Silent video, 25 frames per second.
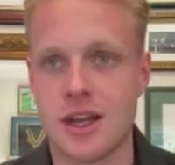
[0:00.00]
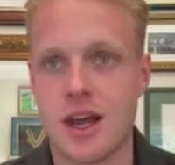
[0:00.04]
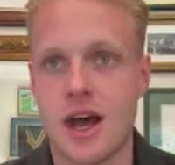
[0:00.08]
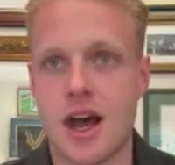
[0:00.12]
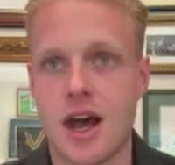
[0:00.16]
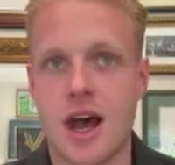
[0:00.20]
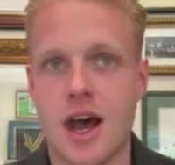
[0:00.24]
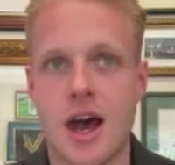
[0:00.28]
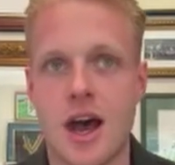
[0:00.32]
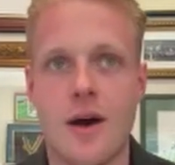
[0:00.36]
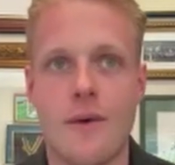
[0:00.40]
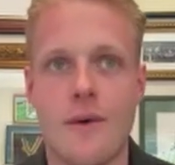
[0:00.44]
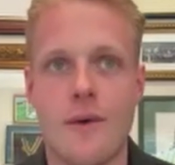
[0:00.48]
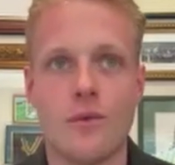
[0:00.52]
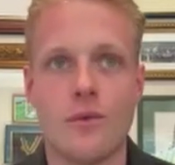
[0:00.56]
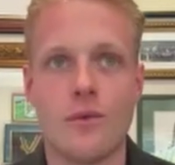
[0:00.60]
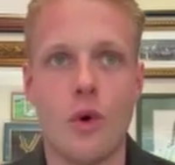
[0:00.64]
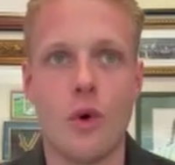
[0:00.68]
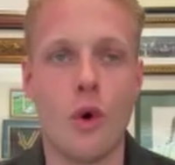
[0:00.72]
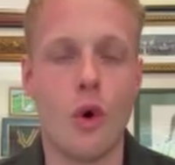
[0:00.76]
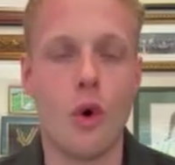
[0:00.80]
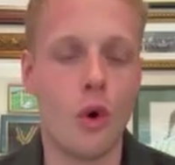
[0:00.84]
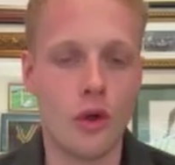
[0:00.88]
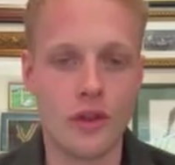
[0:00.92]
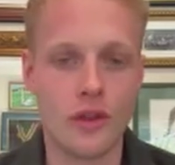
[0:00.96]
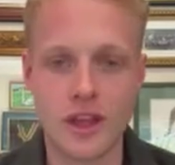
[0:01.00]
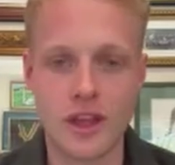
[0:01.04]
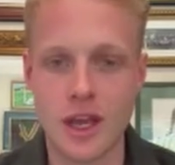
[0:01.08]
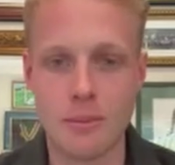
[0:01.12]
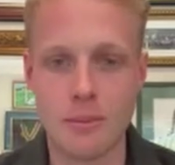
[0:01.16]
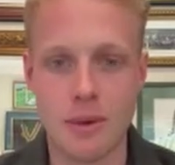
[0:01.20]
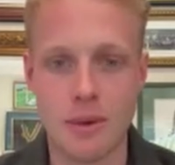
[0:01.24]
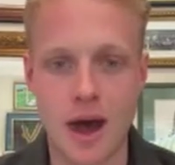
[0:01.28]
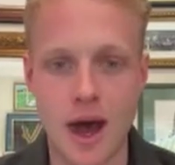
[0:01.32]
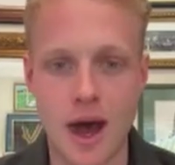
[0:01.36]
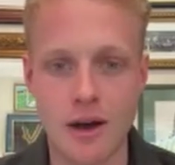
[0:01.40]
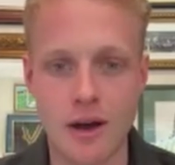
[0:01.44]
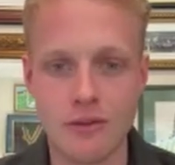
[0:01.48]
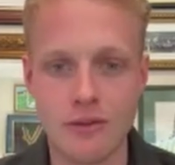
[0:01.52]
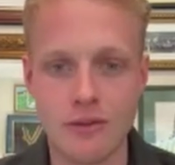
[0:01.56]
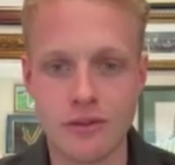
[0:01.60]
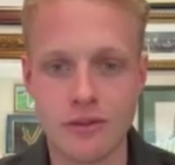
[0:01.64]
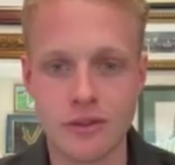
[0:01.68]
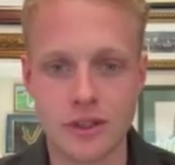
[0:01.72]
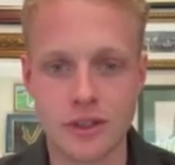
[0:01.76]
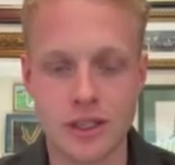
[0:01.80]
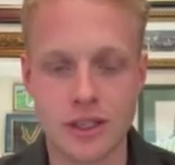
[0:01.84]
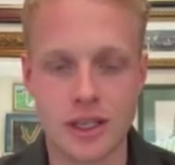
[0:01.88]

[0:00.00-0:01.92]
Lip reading: all the above.